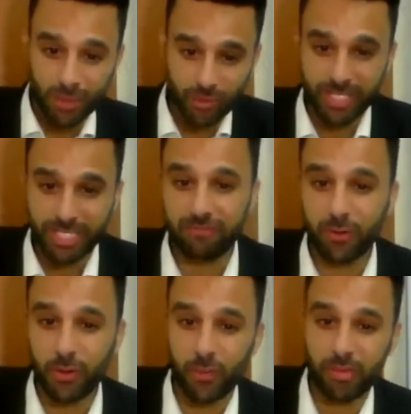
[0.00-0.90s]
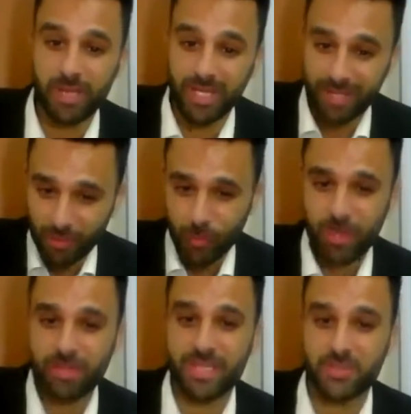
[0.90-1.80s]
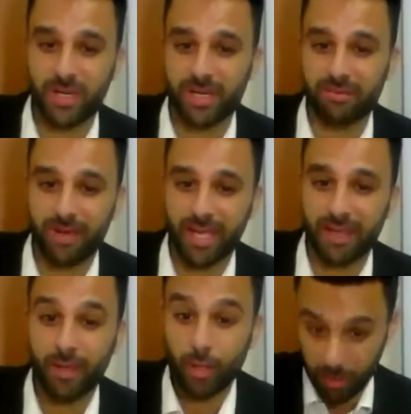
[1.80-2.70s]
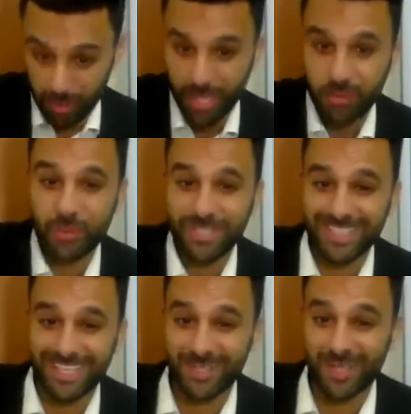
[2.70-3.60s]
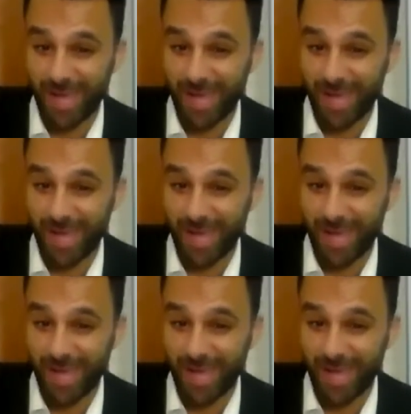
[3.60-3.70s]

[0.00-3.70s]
to take a photo with me with the Israeli flag, and we did that.